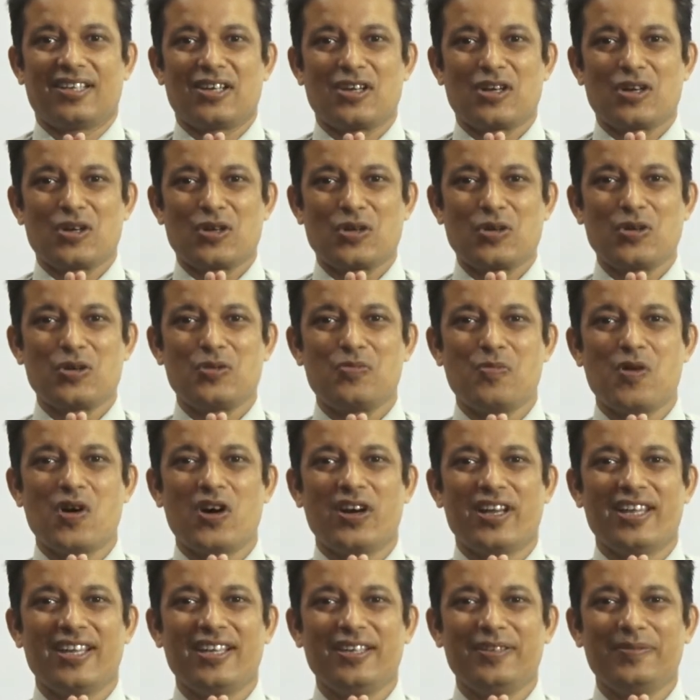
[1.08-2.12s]
Good
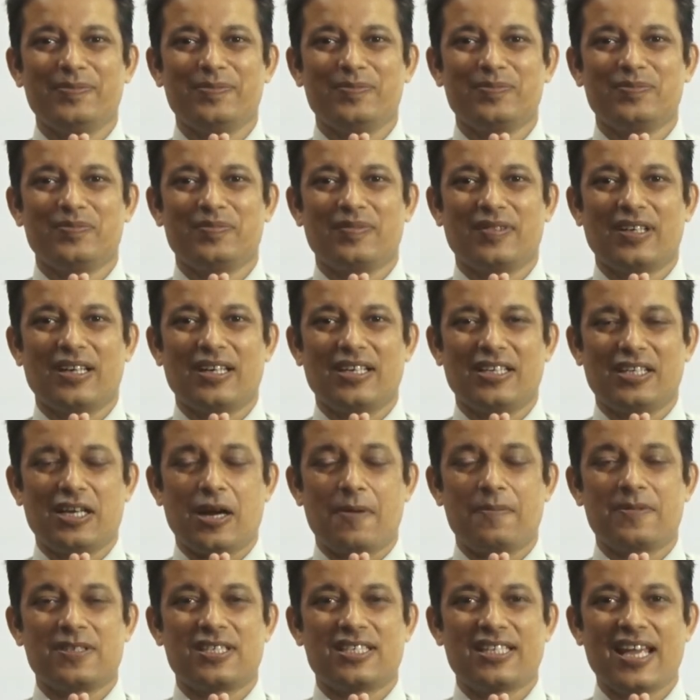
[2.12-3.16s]
morning,
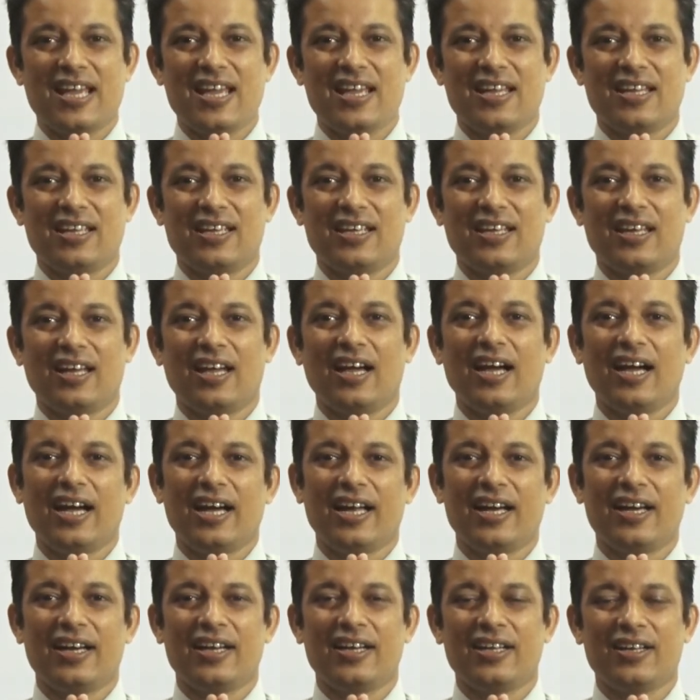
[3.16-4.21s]
namaste
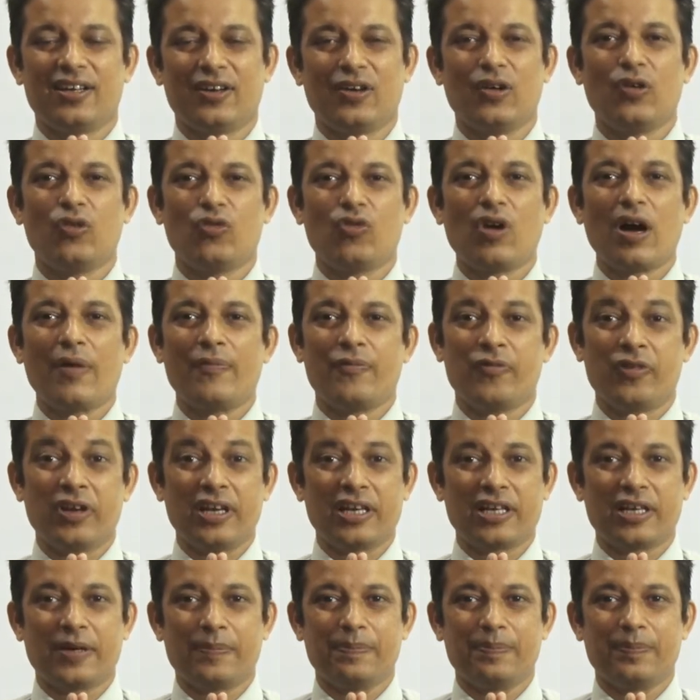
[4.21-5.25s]
and warm
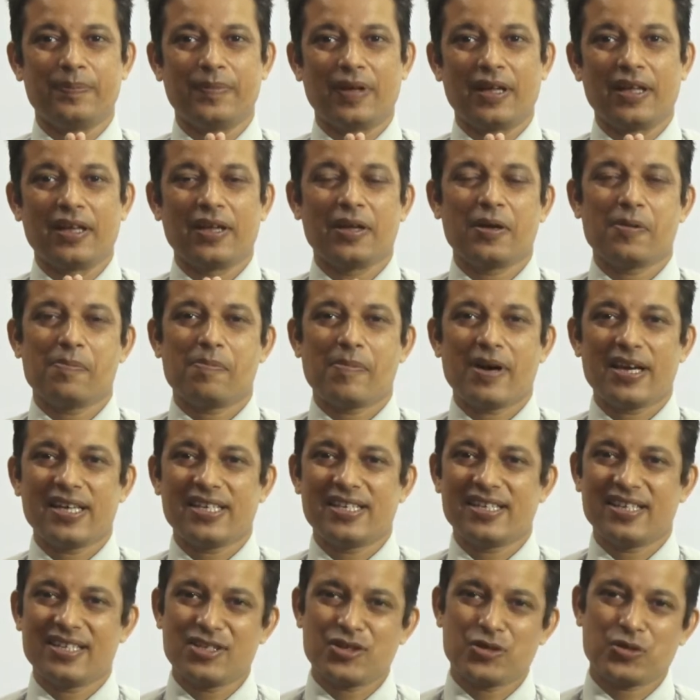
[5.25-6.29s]
welcome my
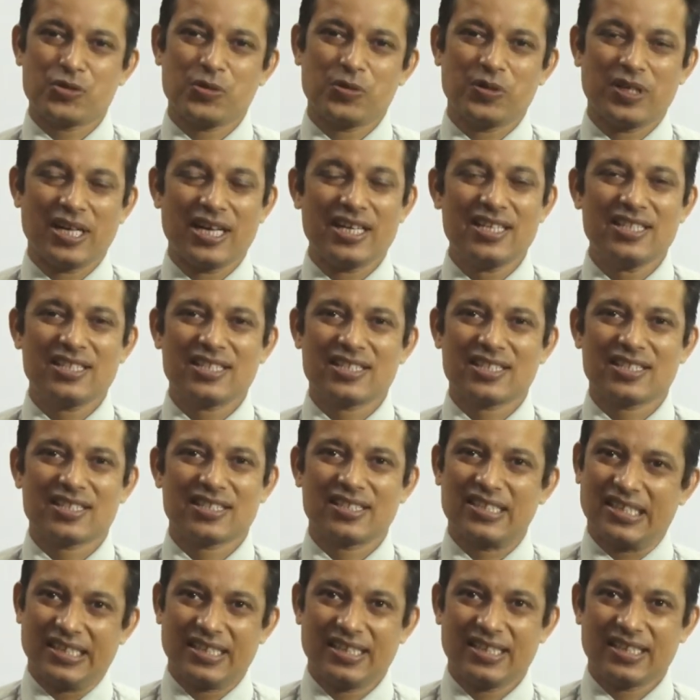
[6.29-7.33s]
dear students,
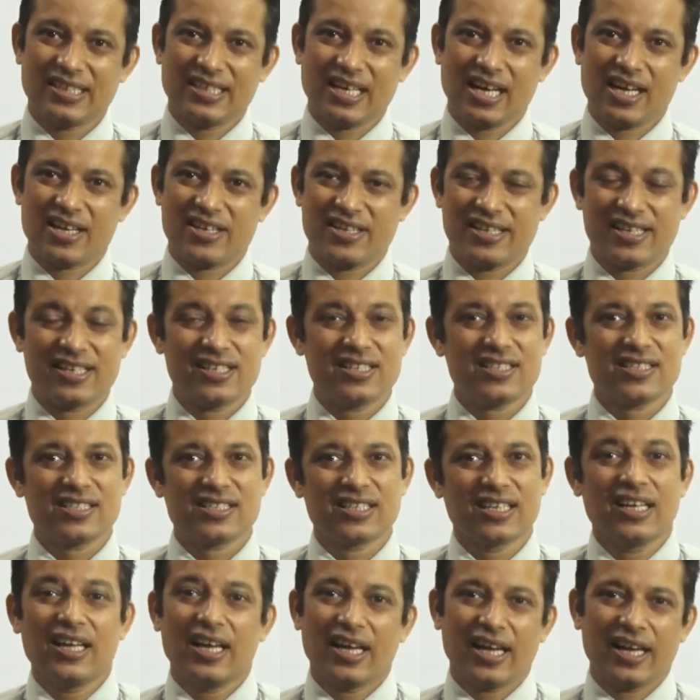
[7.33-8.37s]
guardians
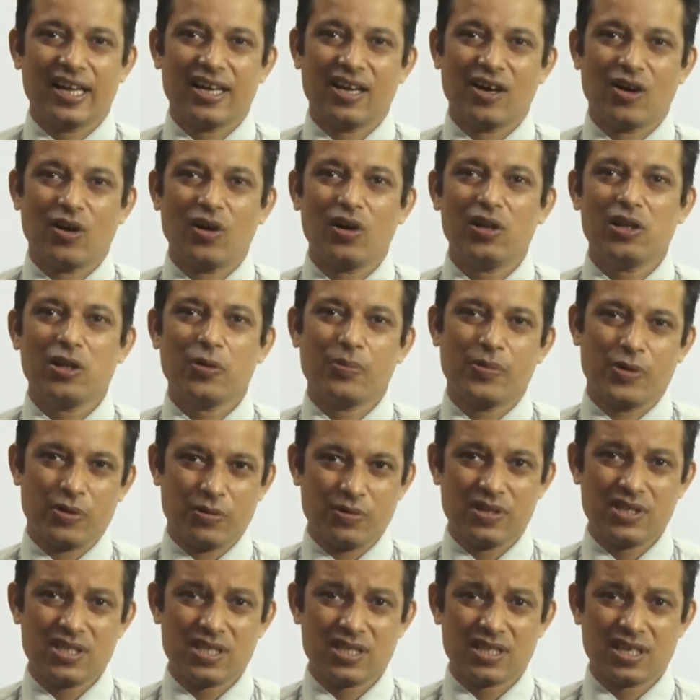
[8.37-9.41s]
and all the
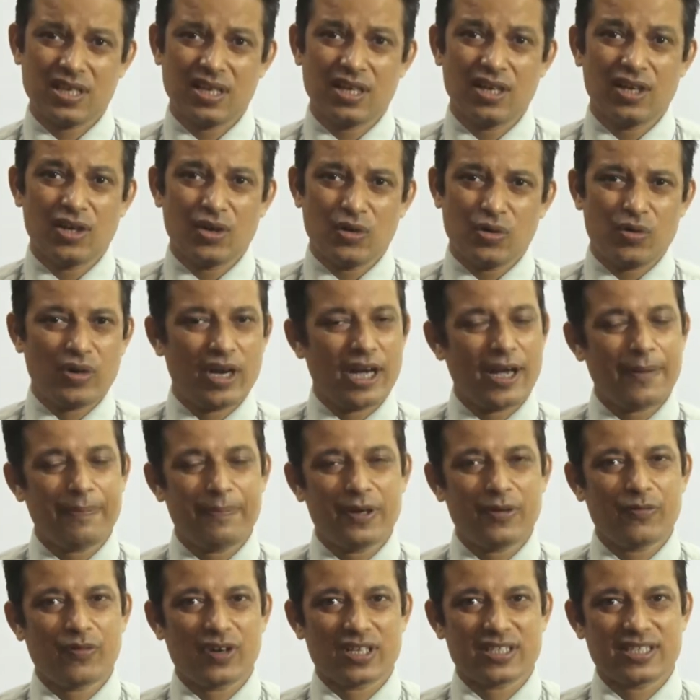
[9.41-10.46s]
viewers who have
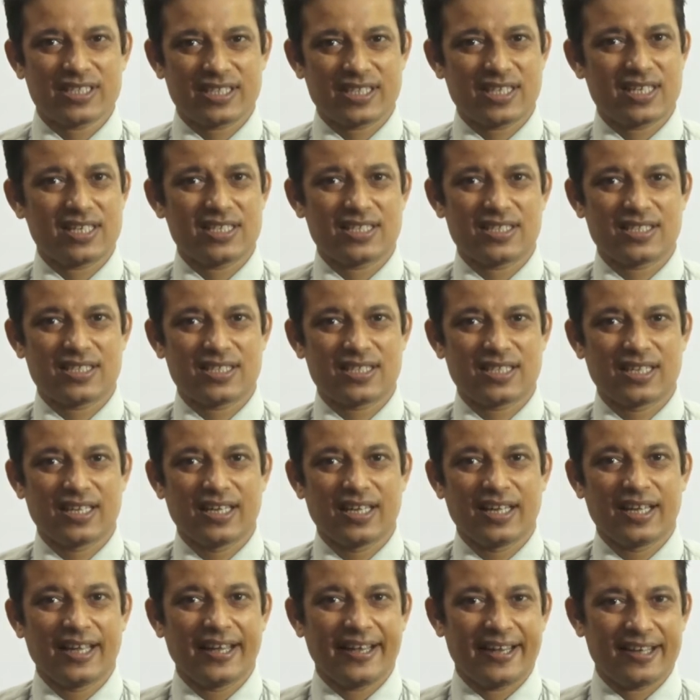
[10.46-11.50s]
been watching us
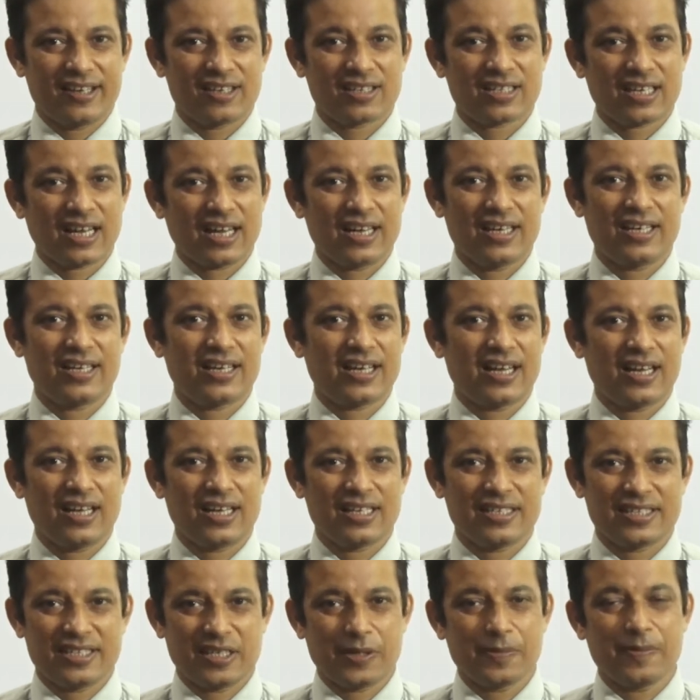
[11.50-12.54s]
in Kalika
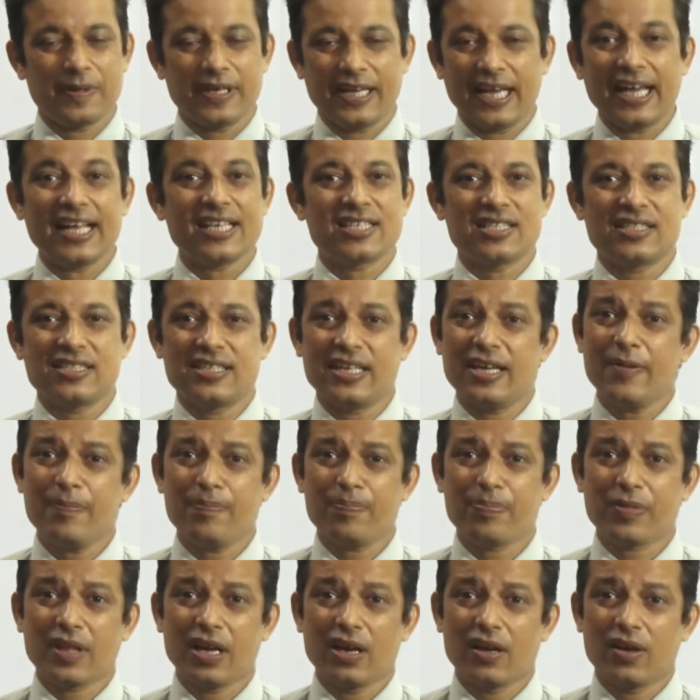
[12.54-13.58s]
TV HD
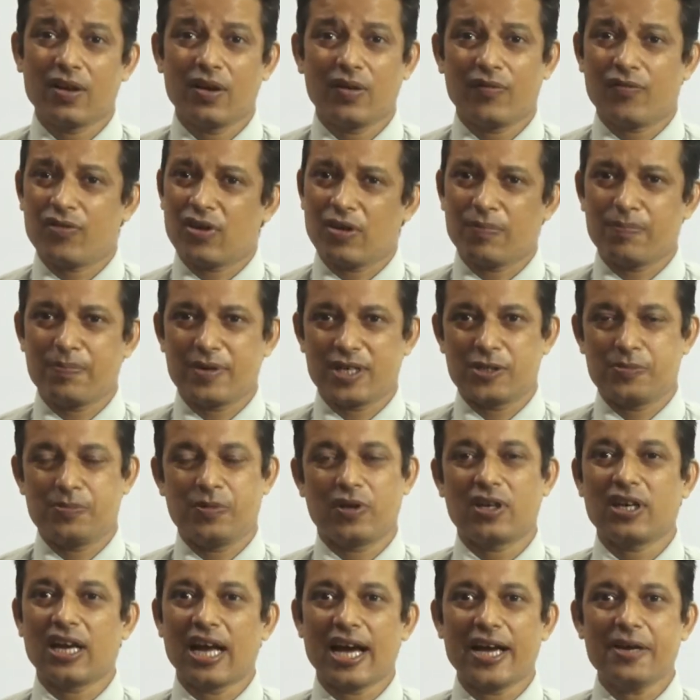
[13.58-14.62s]
from Facebook
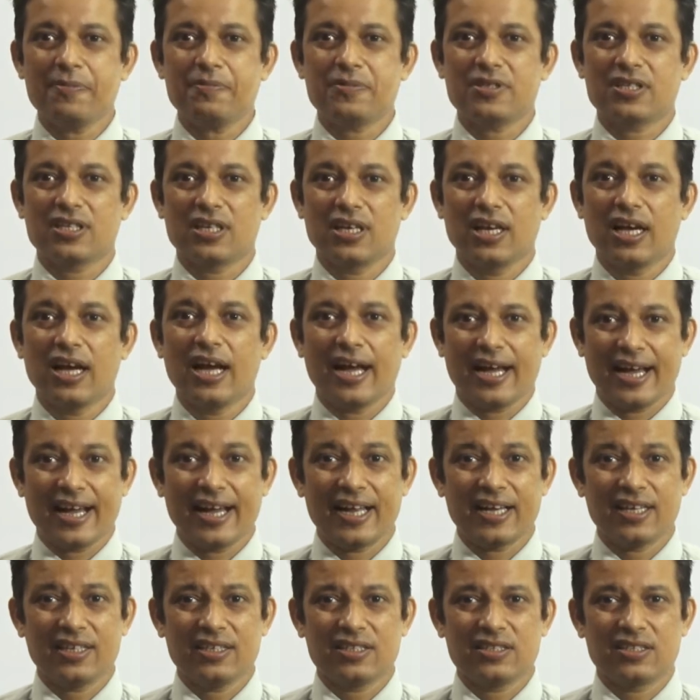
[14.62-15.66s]
Lives
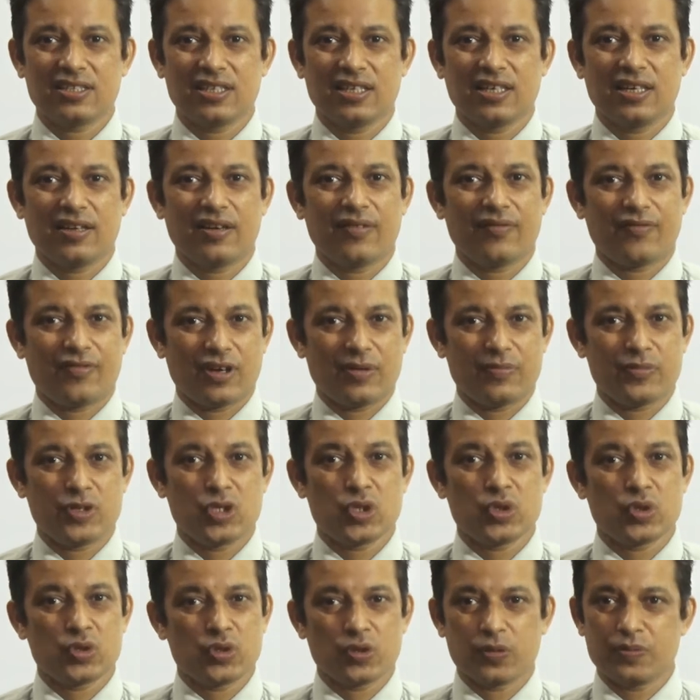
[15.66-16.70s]
and from
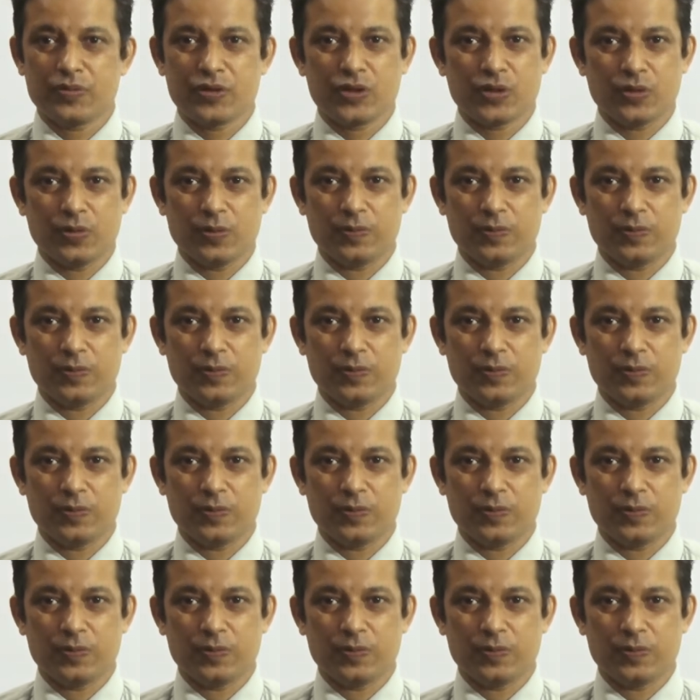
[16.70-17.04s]
YouTube too.